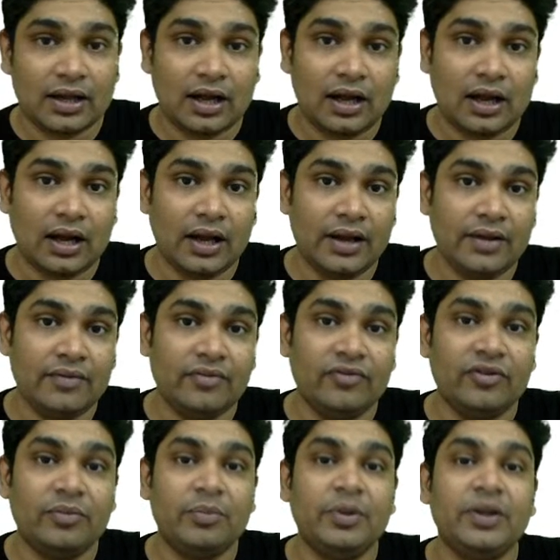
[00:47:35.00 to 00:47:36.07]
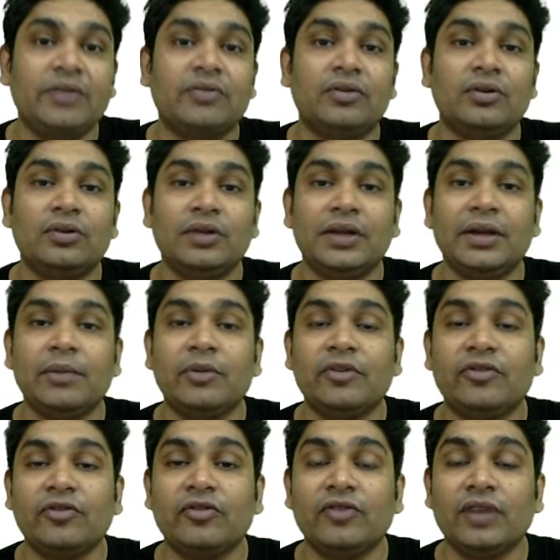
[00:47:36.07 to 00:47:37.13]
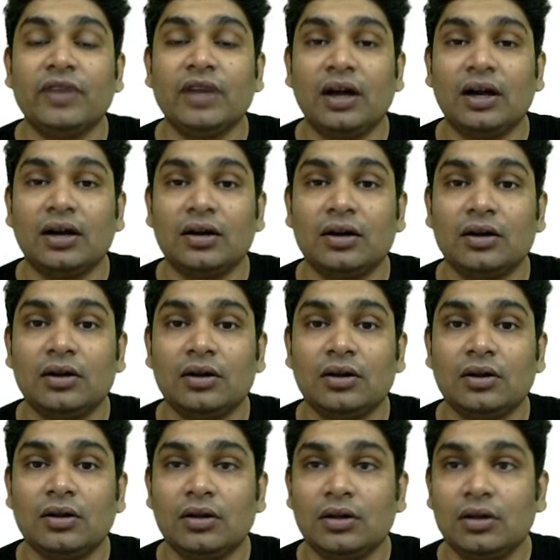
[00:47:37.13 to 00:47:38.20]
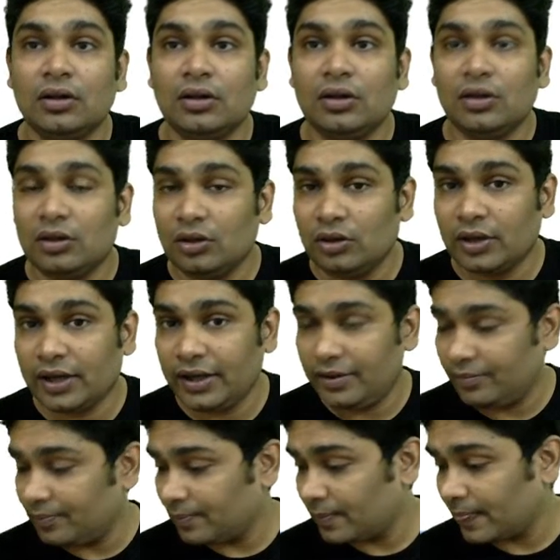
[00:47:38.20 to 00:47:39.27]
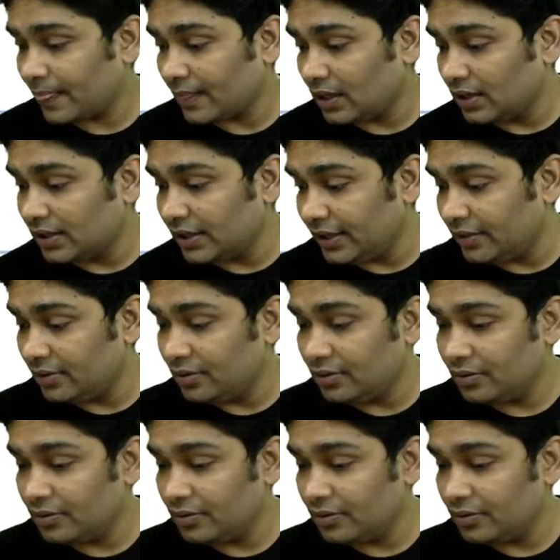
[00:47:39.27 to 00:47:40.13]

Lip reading: I would be equal to EMF over R. Okay, agreed.